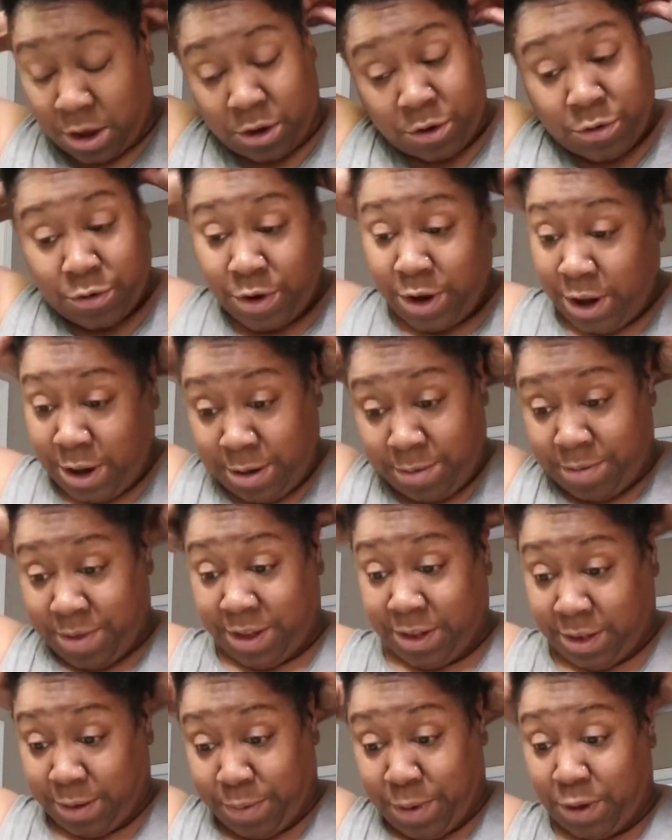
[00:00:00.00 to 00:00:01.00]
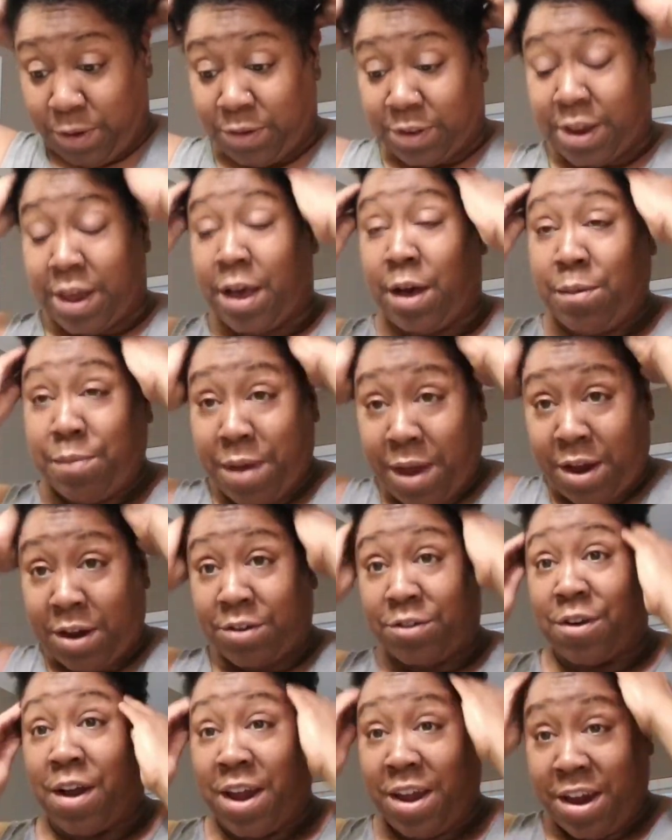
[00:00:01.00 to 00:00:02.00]
cream that's supposed to help
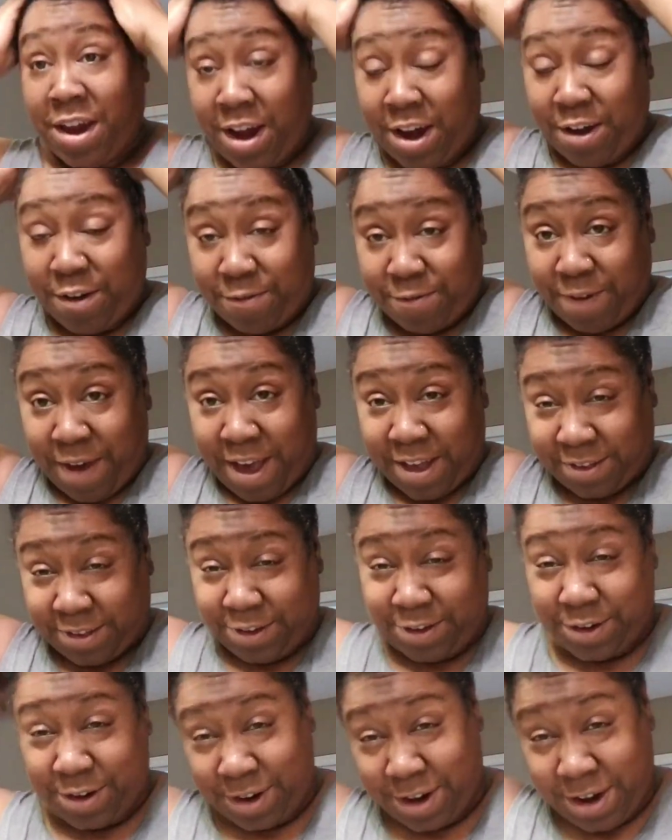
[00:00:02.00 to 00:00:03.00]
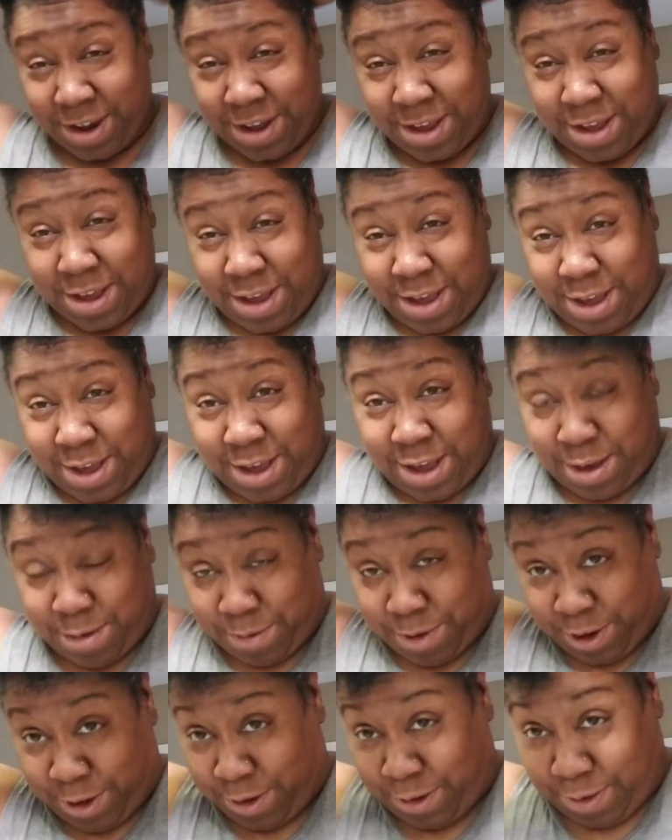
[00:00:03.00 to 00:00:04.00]
air dry your hair faster. I'm
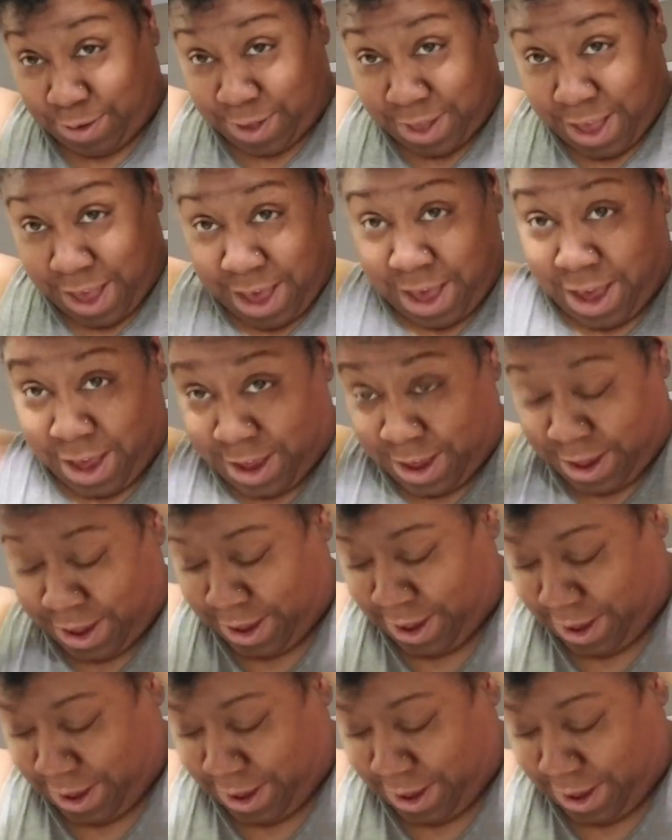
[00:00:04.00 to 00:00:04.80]
gonna use that.